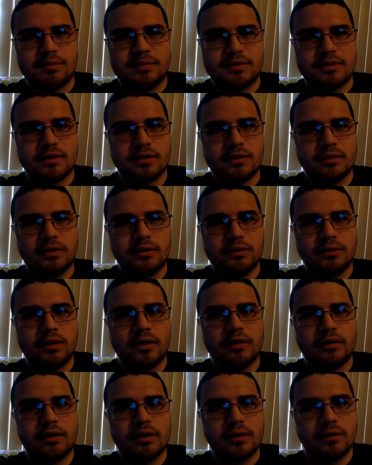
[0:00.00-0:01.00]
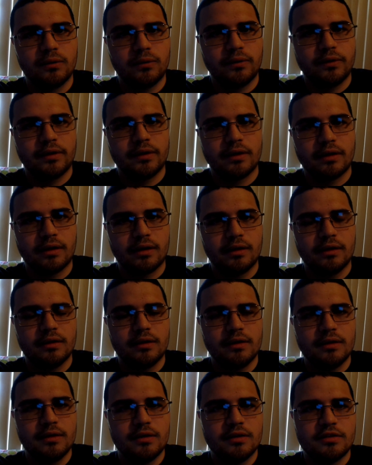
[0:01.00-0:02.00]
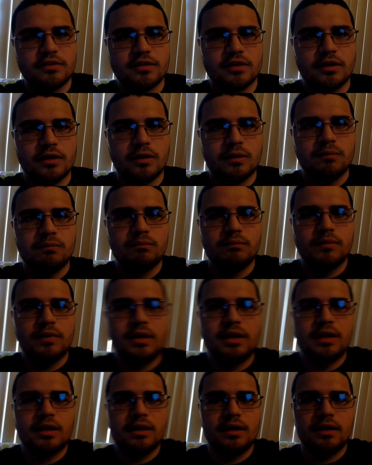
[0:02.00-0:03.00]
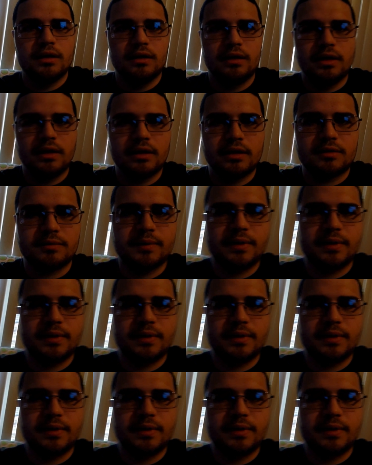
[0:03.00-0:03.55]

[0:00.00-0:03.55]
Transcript: so you all know who they are. So let us